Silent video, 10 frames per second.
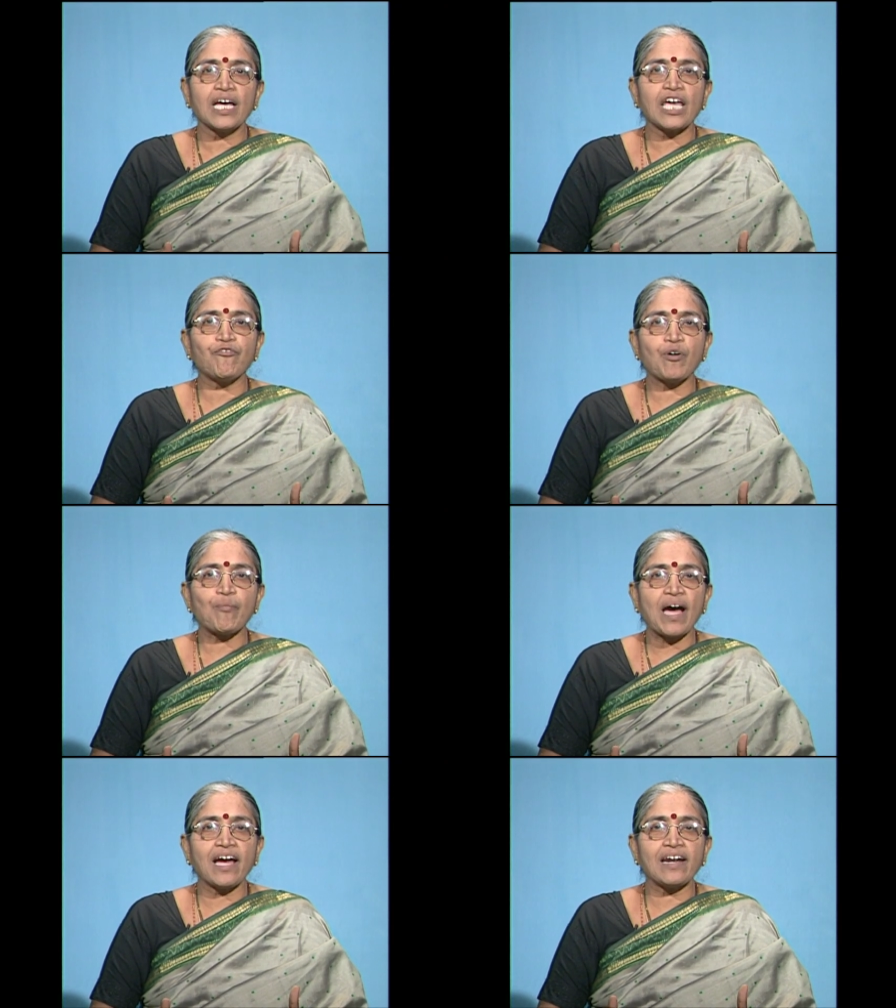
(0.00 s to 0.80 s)
If a
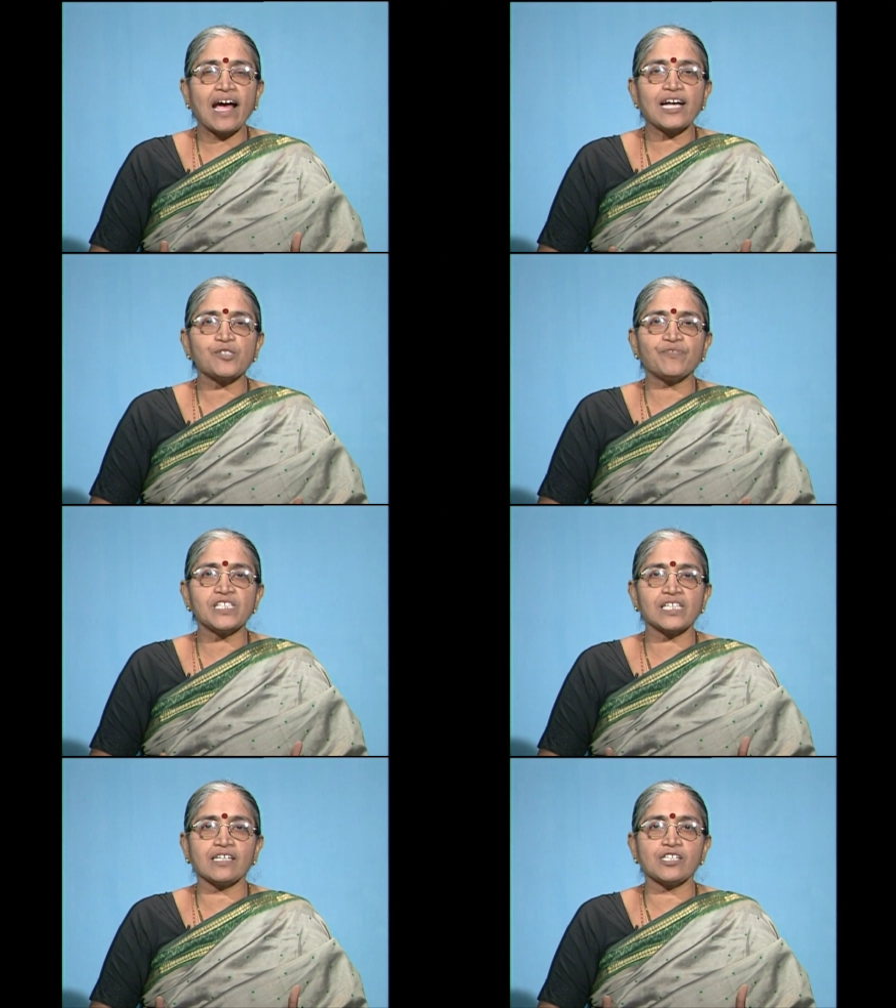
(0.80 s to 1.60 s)
man has
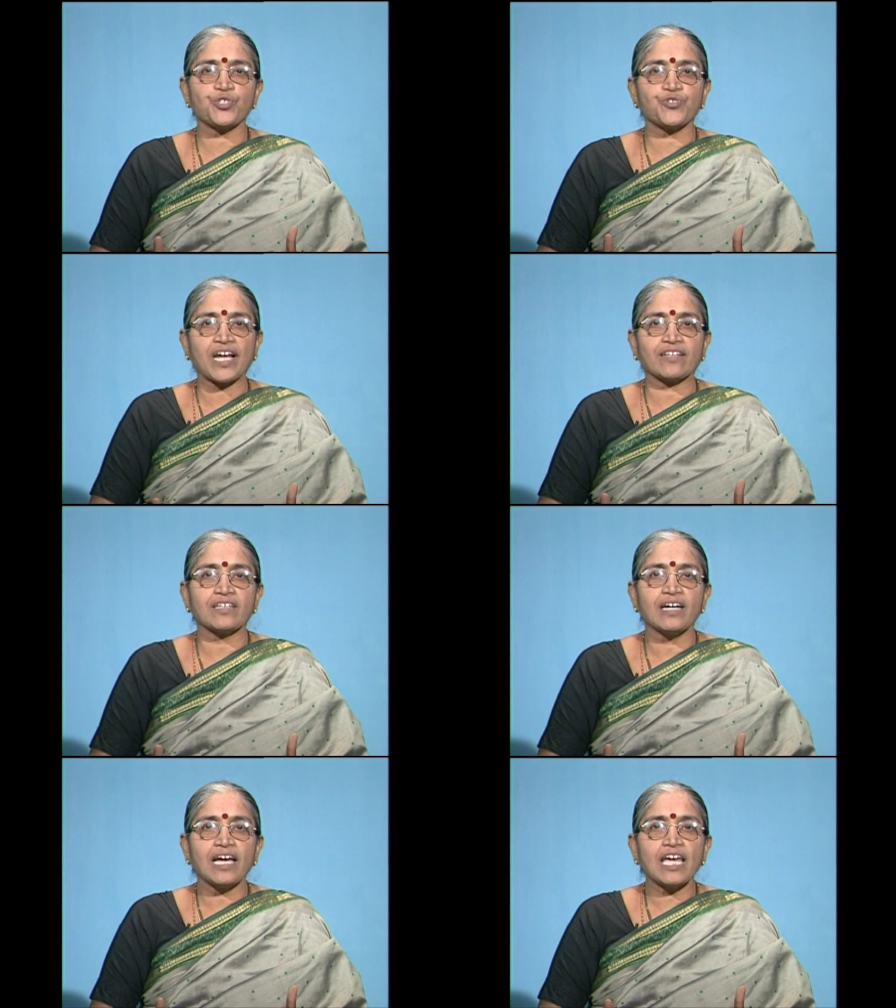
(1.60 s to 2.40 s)
physical
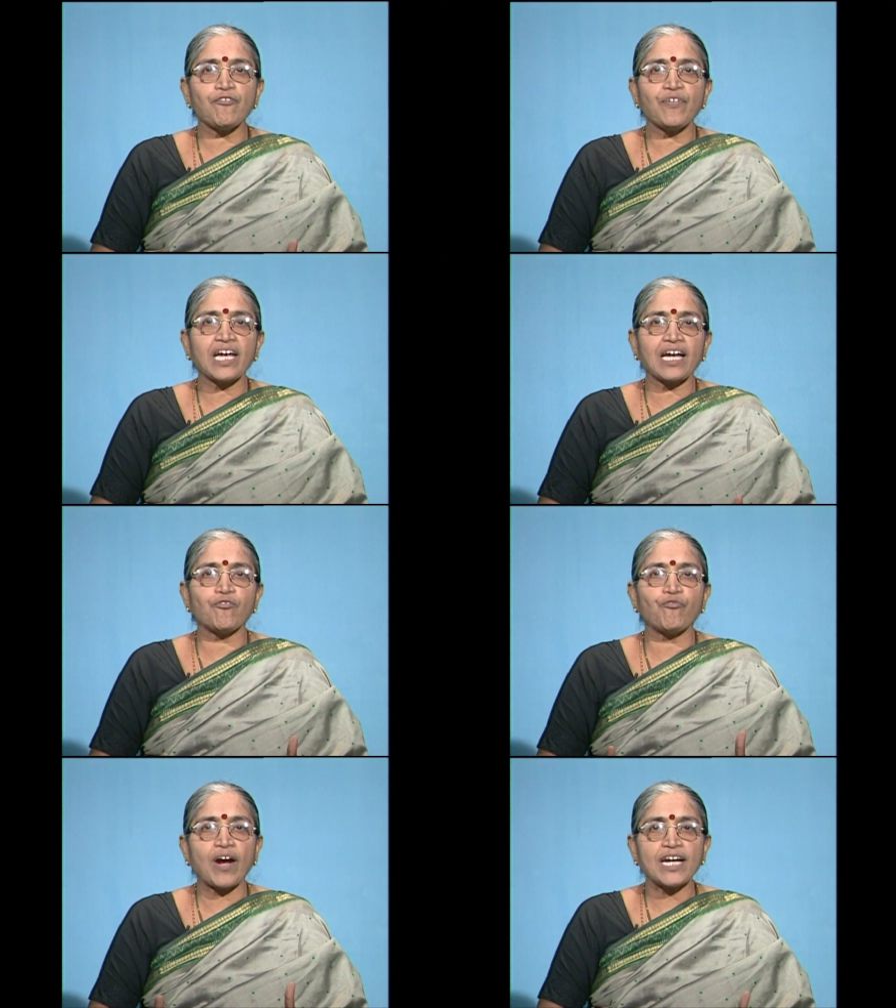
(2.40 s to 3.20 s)
strength, if he
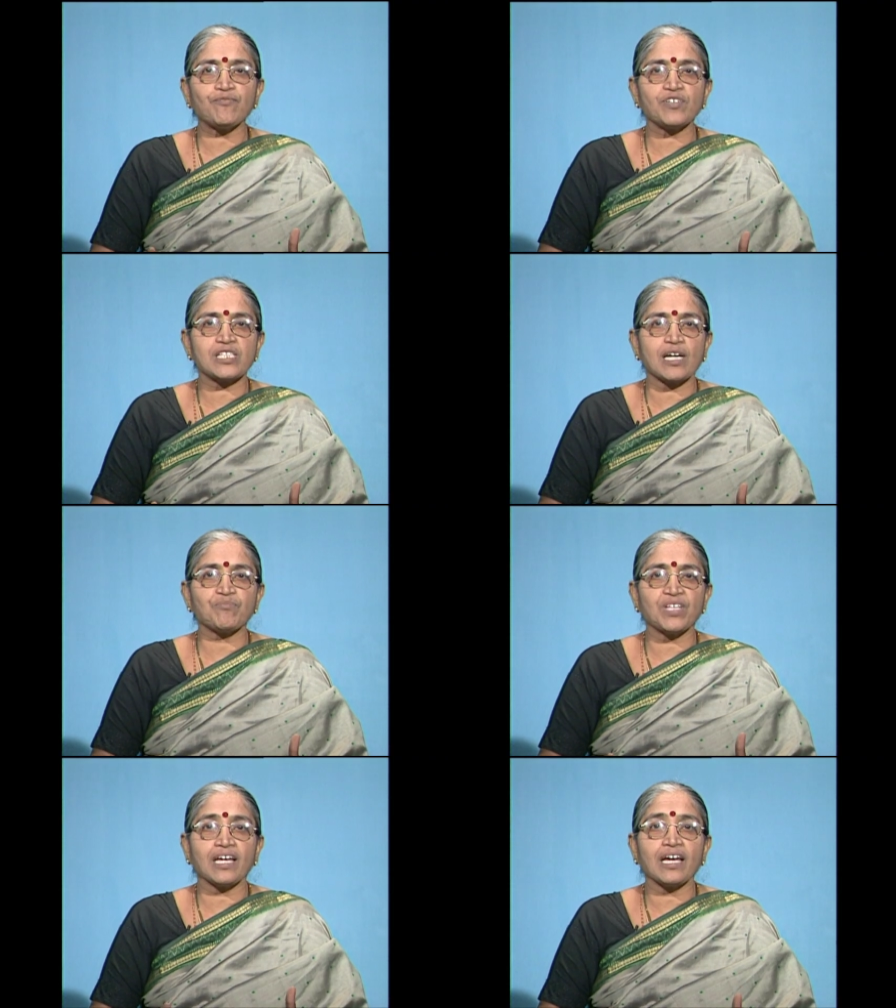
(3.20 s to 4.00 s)
can fight for
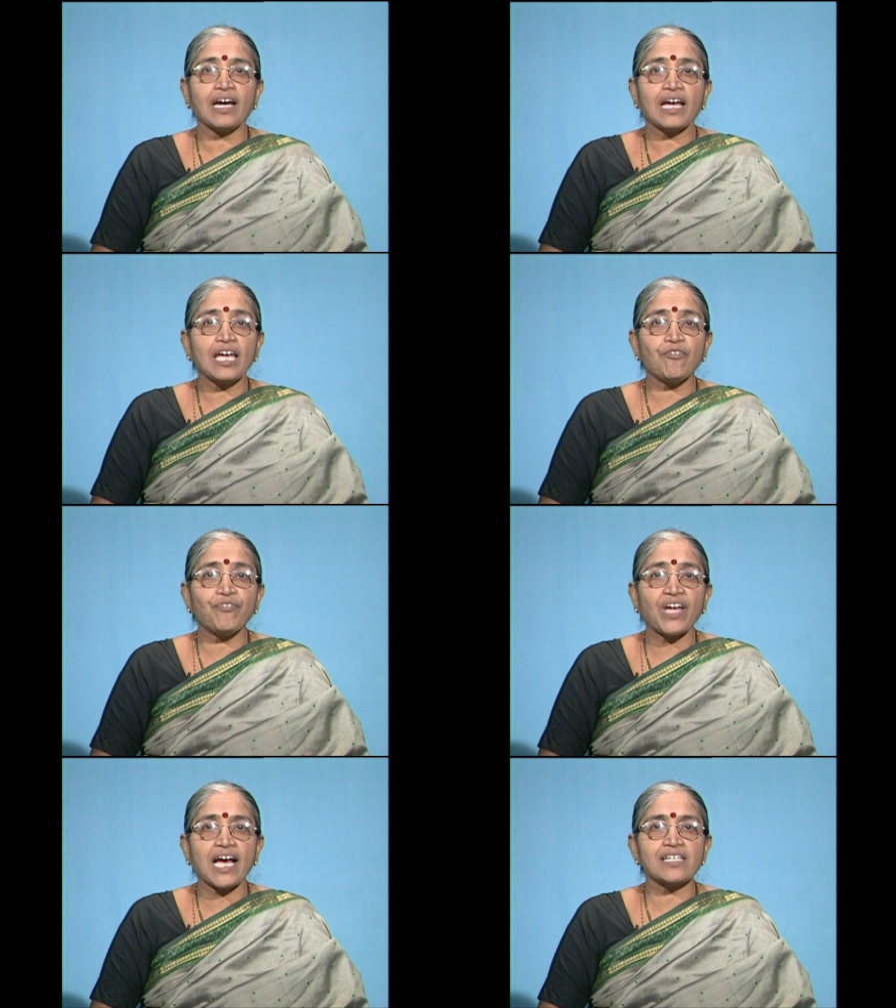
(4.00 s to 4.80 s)
something, if
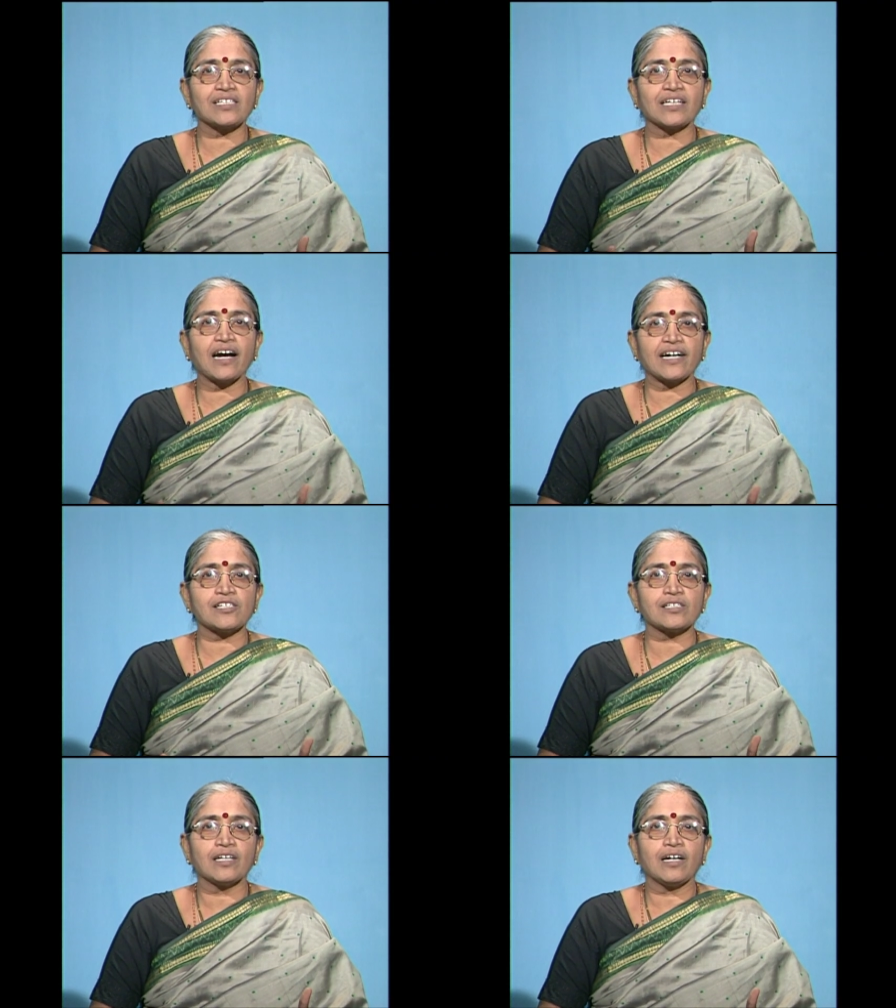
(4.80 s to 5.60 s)
he has the
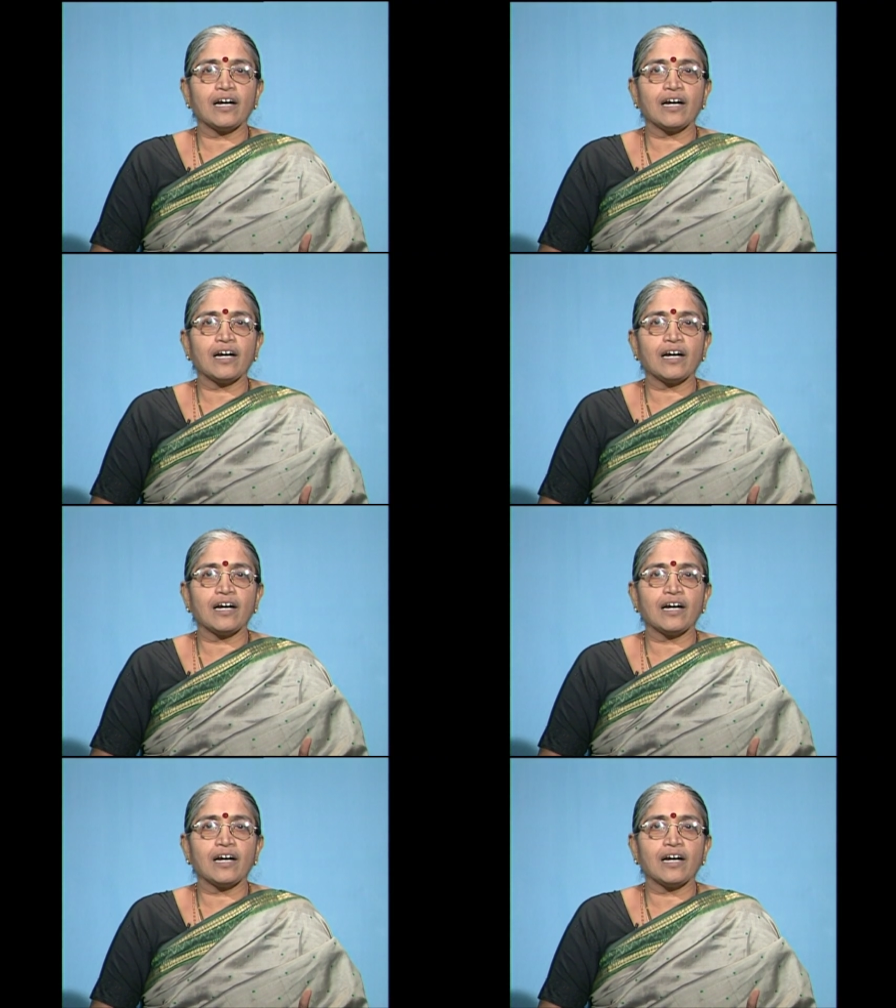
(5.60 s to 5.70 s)
guts,